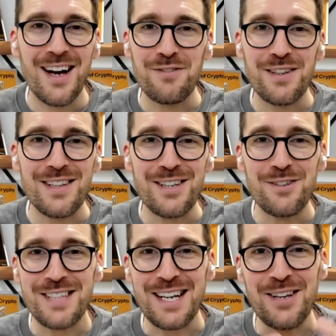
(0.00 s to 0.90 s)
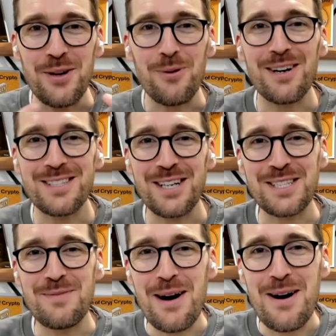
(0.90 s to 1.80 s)
feel like you've taken the words out
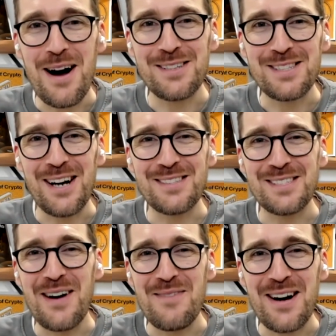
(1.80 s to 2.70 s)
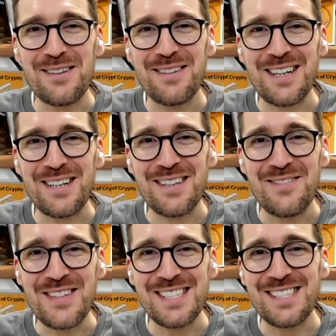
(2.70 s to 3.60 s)
of my mouth there. I
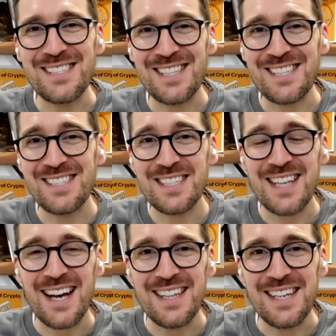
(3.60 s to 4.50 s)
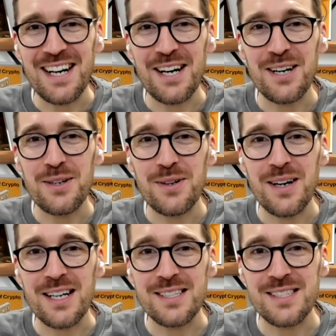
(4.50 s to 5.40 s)
mean, this is exactly how
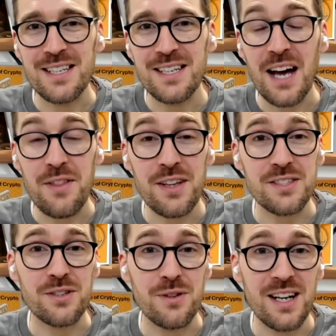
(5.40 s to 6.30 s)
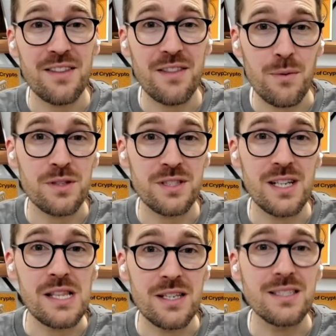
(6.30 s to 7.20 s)
I see it. I think it's great that we're
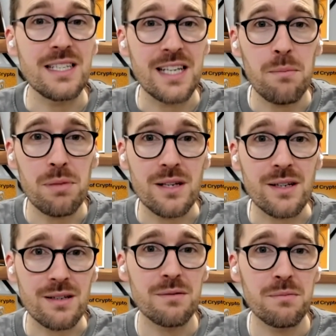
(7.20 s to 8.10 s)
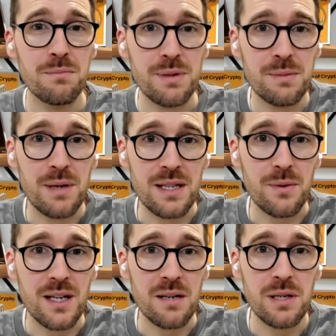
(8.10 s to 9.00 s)
seeing this decoupling, but by the
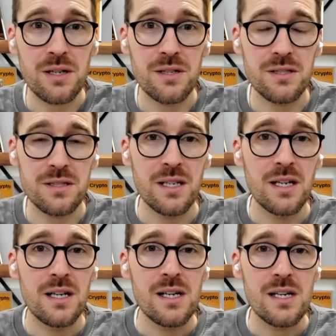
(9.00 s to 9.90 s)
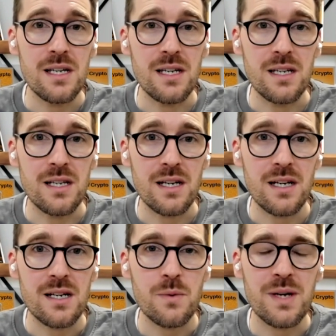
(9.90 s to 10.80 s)
way, because it